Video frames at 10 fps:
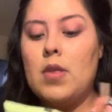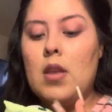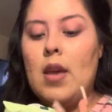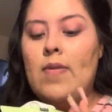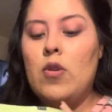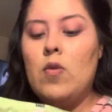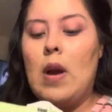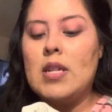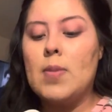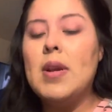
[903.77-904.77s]
If you,
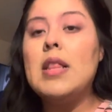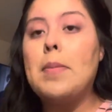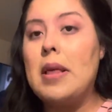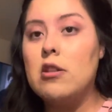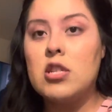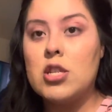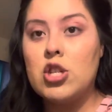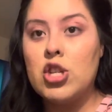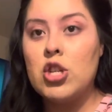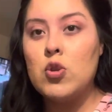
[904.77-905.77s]
somebody like my little sister,
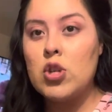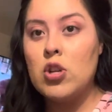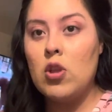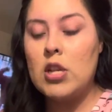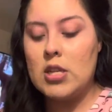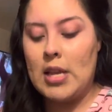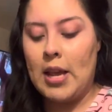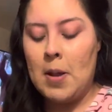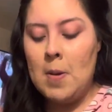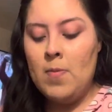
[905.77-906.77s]
she usually only does
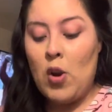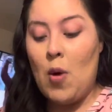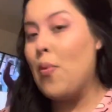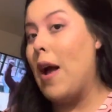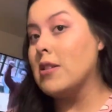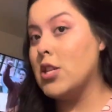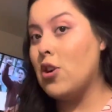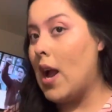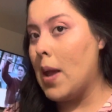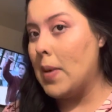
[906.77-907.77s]
like her brows and
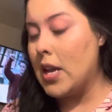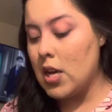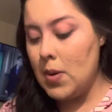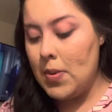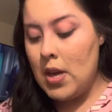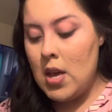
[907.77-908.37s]
her eye makeup.